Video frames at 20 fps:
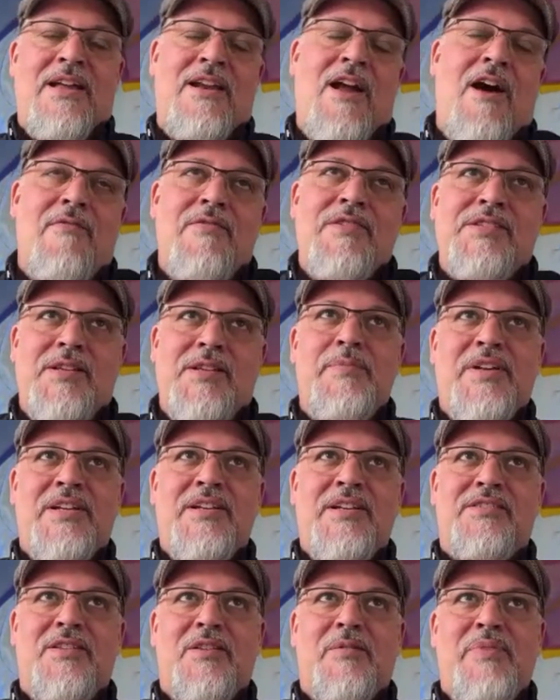and obviously
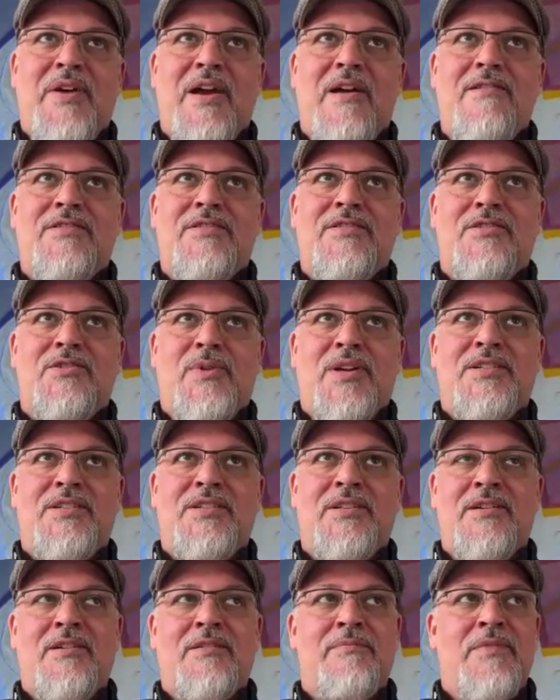because of the parent
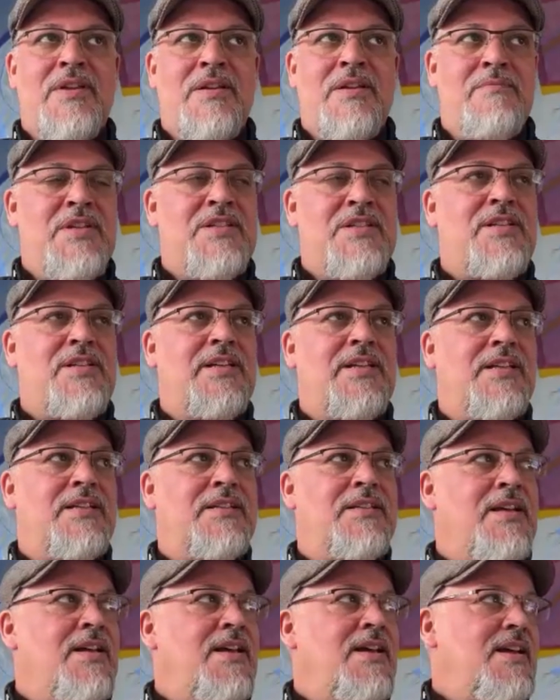situation here in
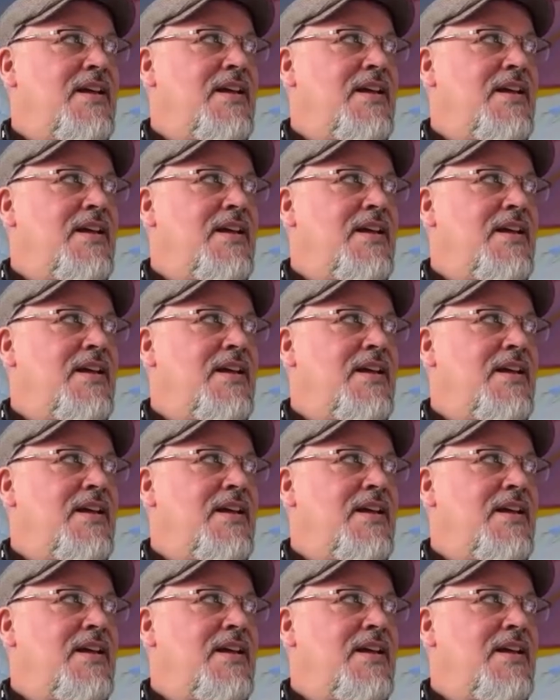Michigan,